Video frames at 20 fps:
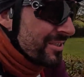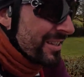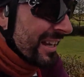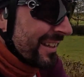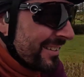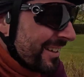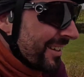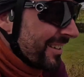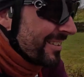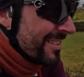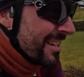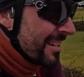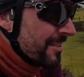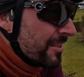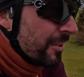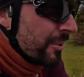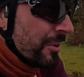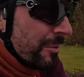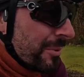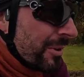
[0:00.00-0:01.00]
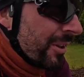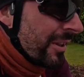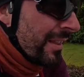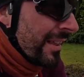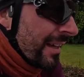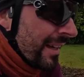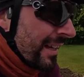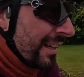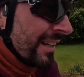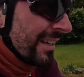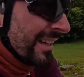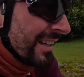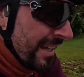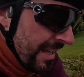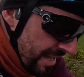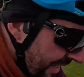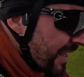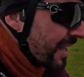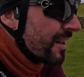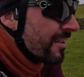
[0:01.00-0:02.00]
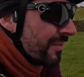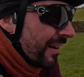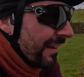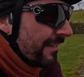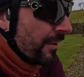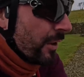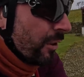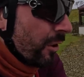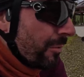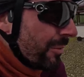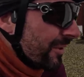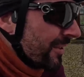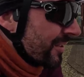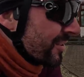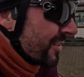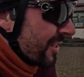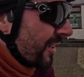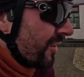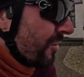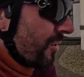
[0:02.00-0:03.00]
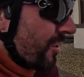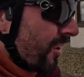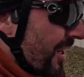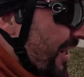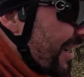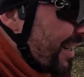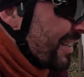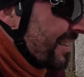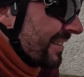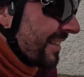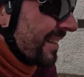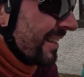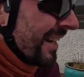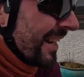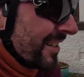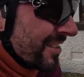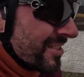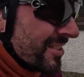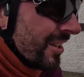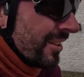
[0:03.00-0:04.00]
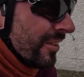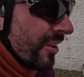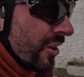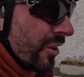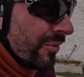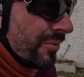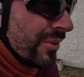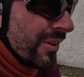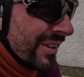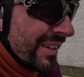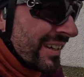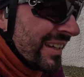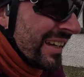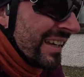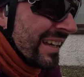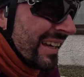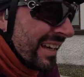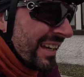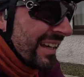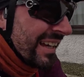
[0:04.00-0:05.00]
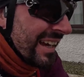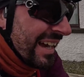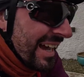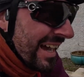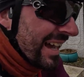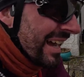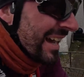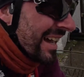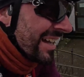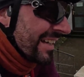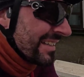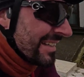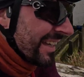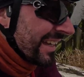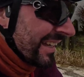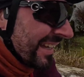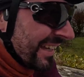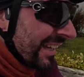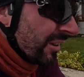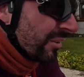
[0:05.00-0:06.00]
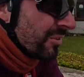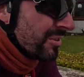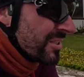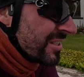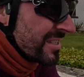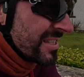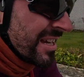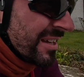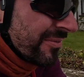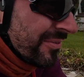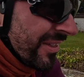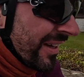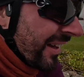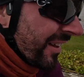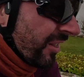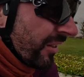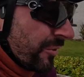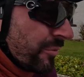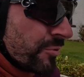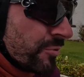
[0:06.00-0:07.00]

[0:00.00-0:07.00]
got a dark sense of humour like that. 5 kilometres to go to the next turn off. And it looks as if that cloud's